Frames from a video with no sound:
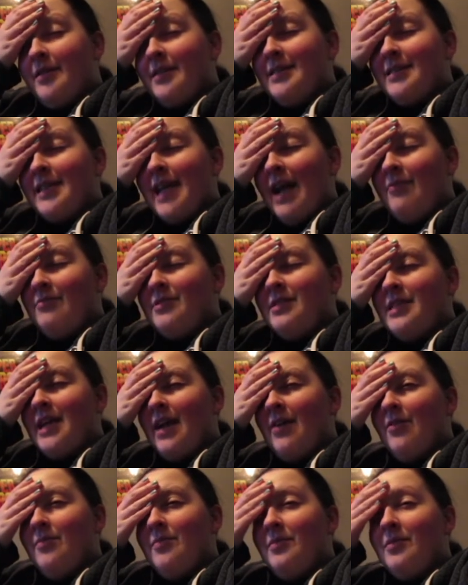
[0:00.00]
It sounds
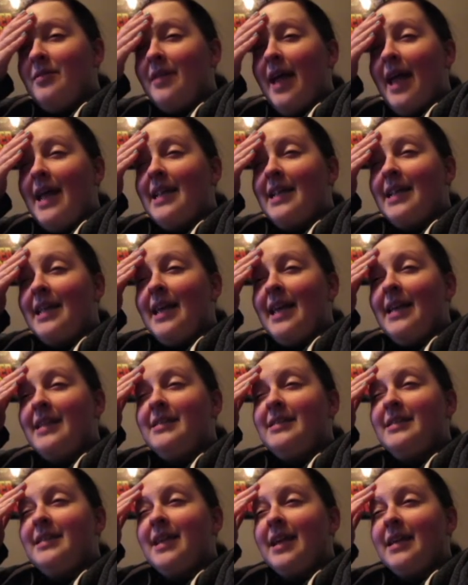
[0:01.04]
terrible, and
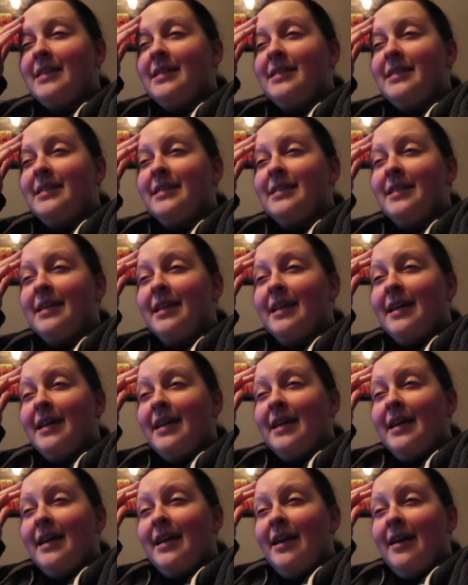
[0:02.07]
it does
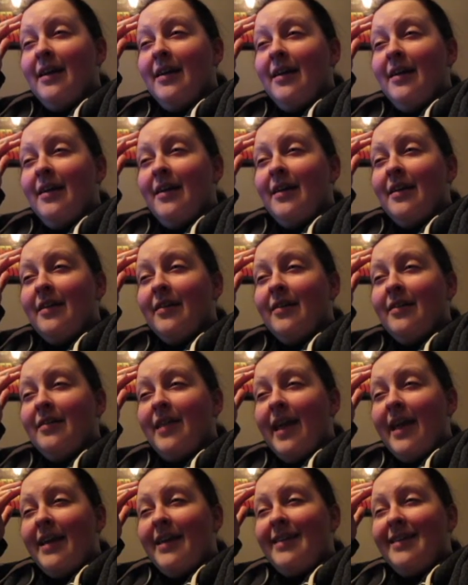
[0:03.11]

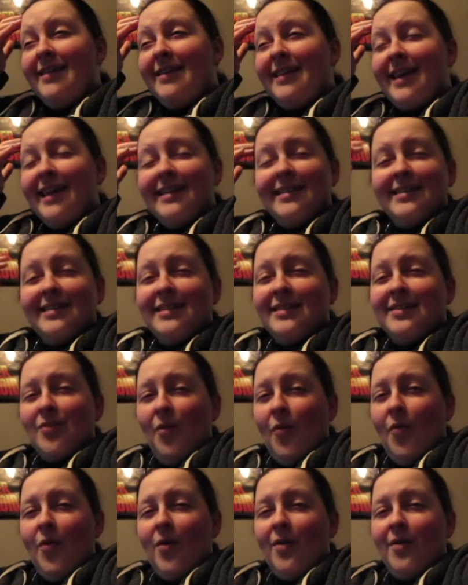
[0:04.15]
like get
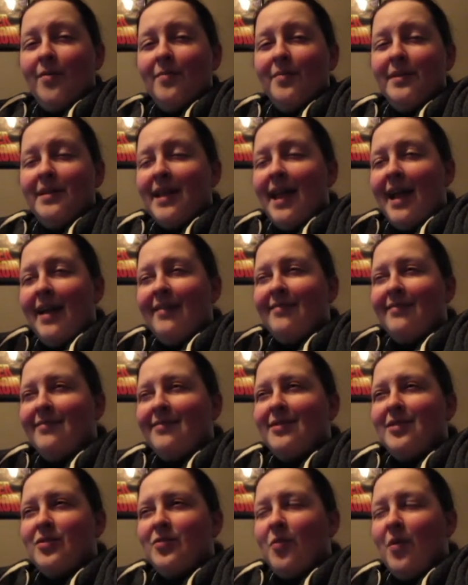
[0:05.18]
sore but not
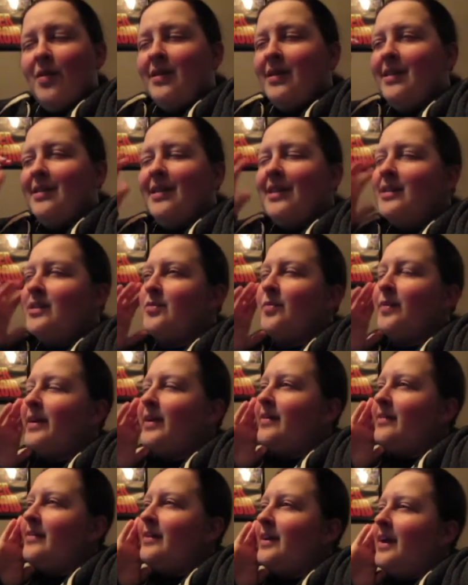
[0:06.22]
swollen. It's
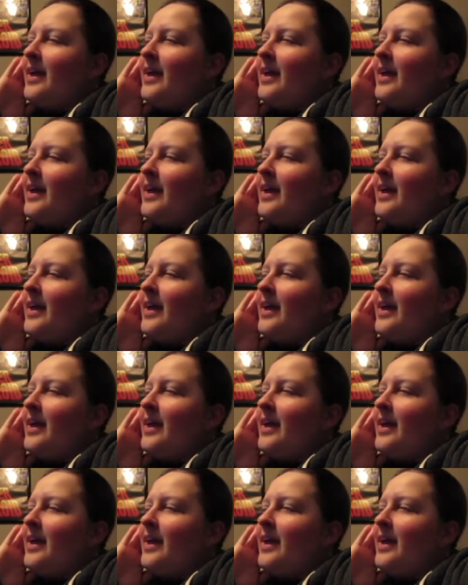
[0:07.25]
weird.